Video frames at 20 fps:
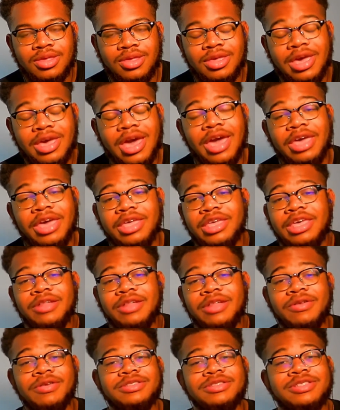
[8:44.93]
Yeah, he
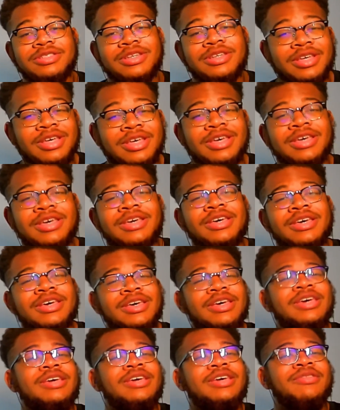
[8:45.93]
looks good.
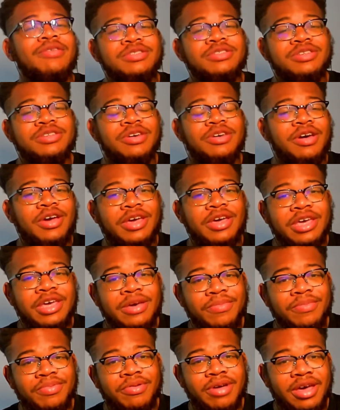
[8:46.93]
Cincinnati, he
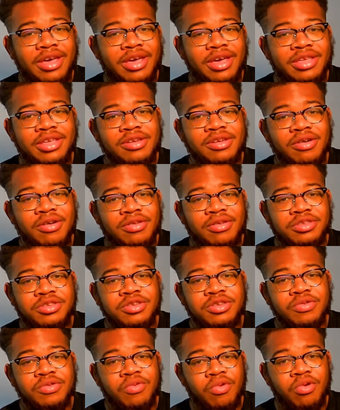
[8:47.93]
can play, you know, the
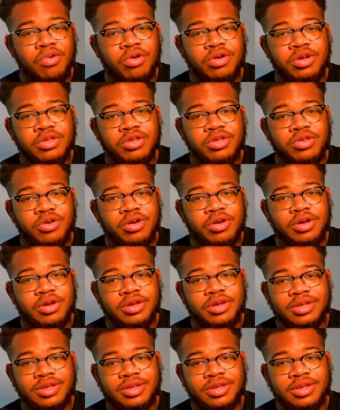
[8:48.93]
two warrior three.